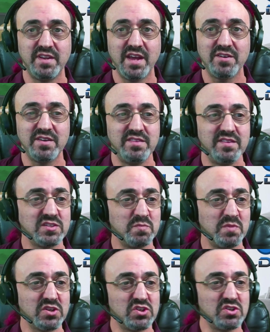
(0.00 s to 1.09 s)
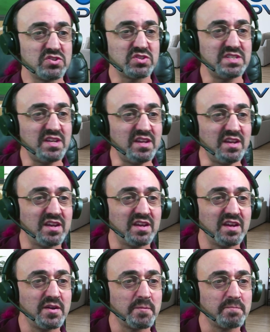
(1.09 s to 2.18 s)
Now, in this picture, you'll see
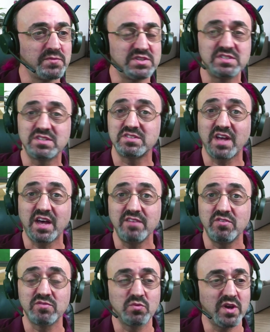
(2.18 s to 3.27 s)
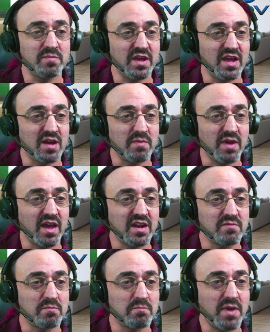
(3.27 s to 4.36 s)
this is the side view of the webcam, and
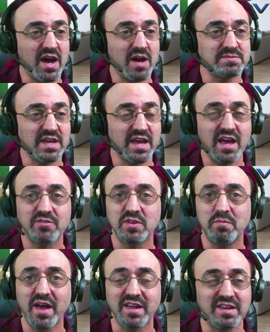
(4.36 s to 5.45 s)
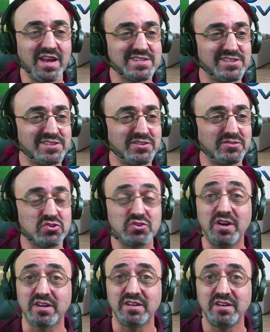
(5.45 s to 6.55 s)
I popped out the back. It has a little
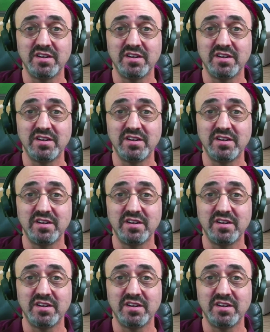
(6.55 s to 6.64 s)
trunk